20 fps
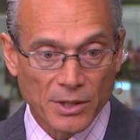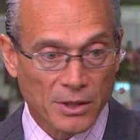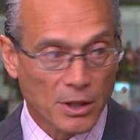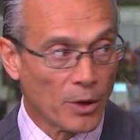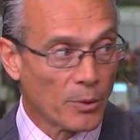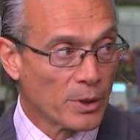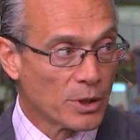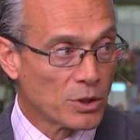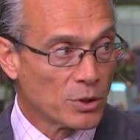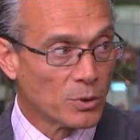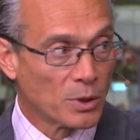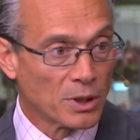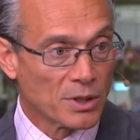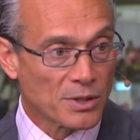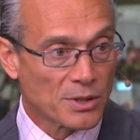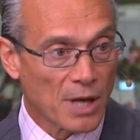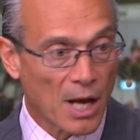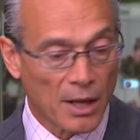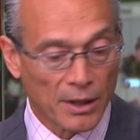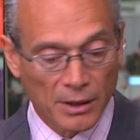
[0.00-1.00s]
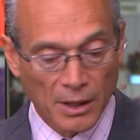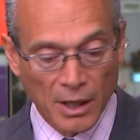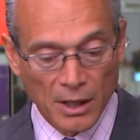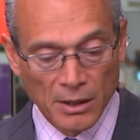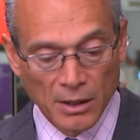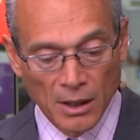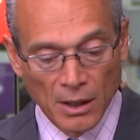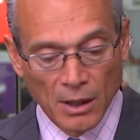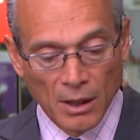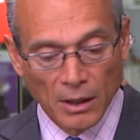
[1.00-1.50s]
and it's going to
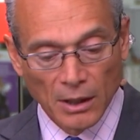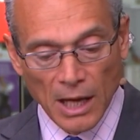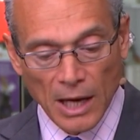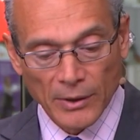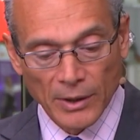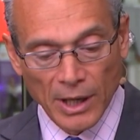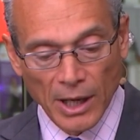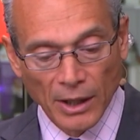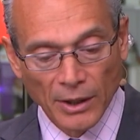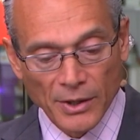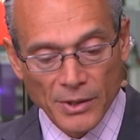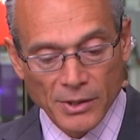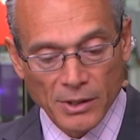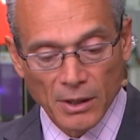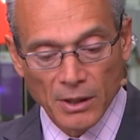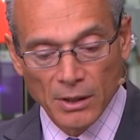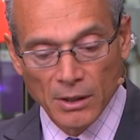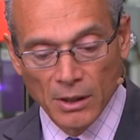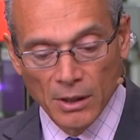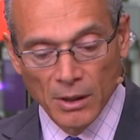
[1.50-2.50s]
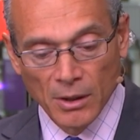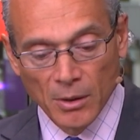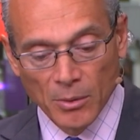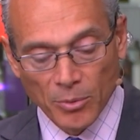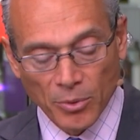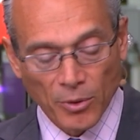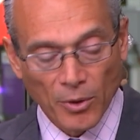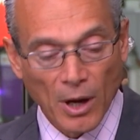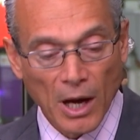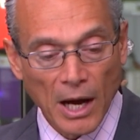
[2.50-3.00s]
consolidate. Larry Ellison,
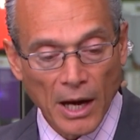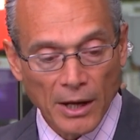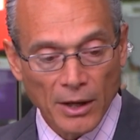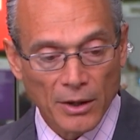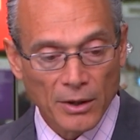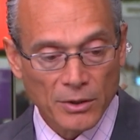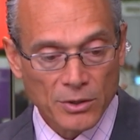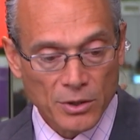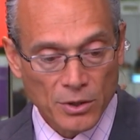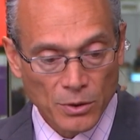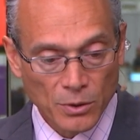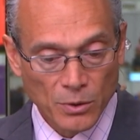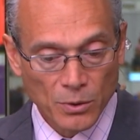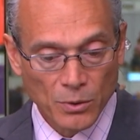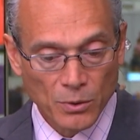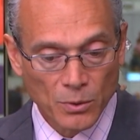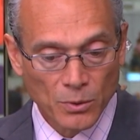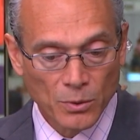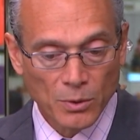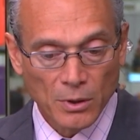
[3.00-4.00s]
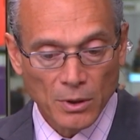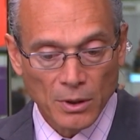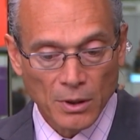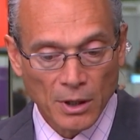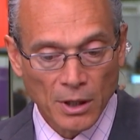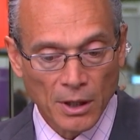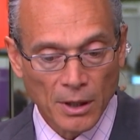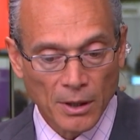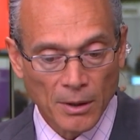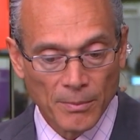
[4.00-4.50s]
prior to
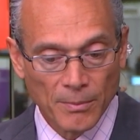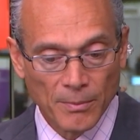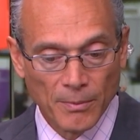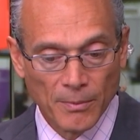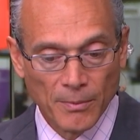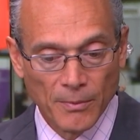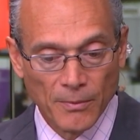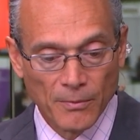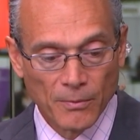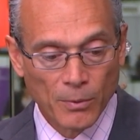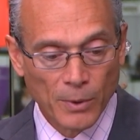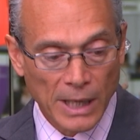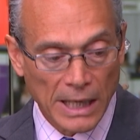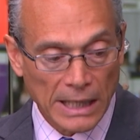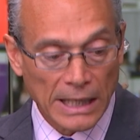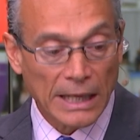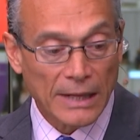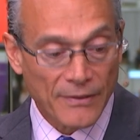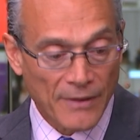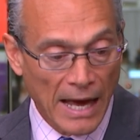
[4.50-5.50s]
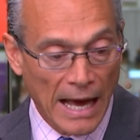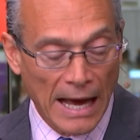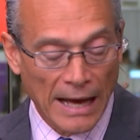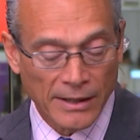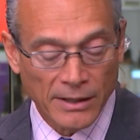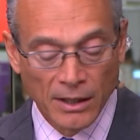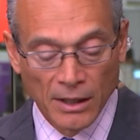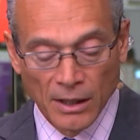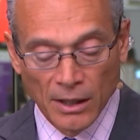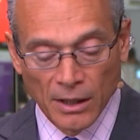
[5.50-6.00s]
uh, reading
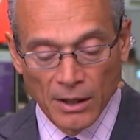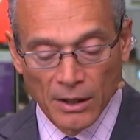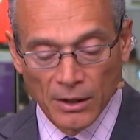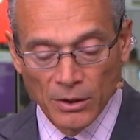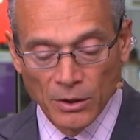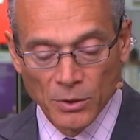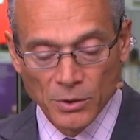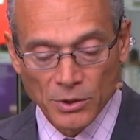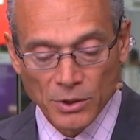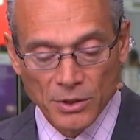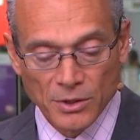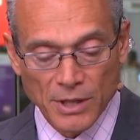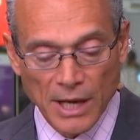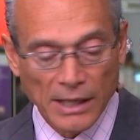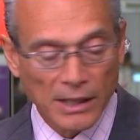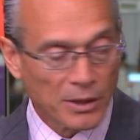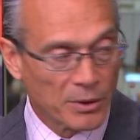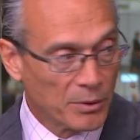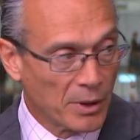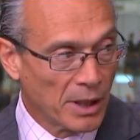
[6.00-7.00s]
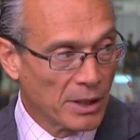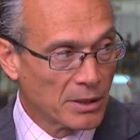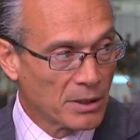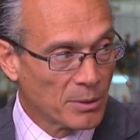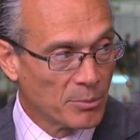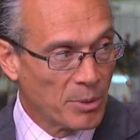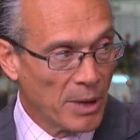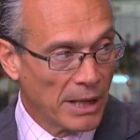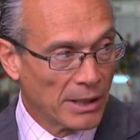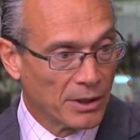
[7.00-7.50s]
that, used to denigrate
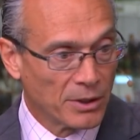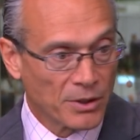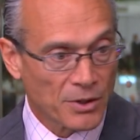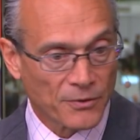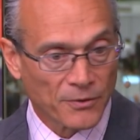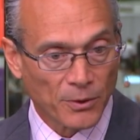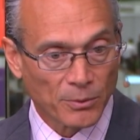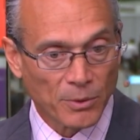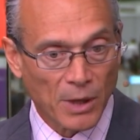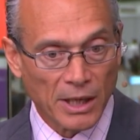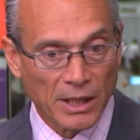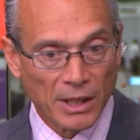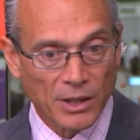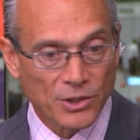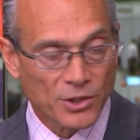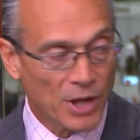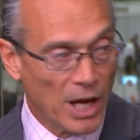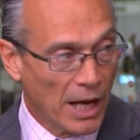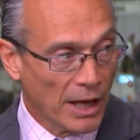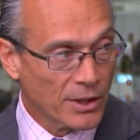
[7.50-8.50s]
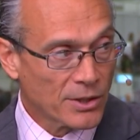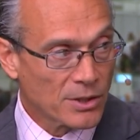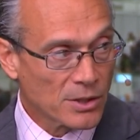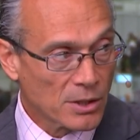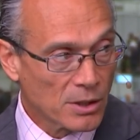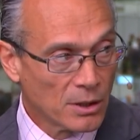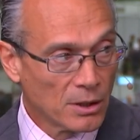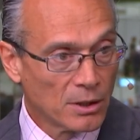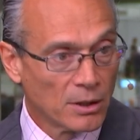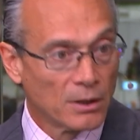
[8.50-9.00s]
competitors for writing
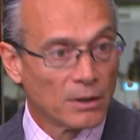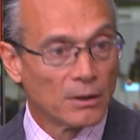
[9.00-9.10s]
checks